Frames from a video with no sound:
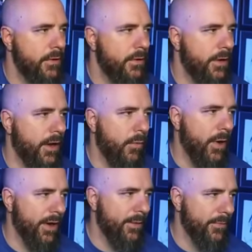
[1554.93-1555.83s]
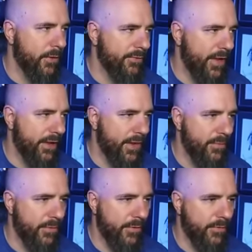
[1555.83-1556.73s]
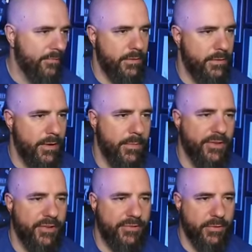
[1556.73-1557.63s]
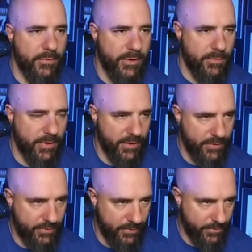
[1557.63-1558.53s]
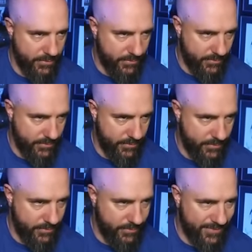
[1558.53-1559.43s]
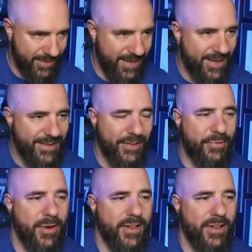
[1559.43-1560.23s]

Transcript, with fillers: Like, I wanted him to go sideline more. I mean, Justin Reed played it too. That's where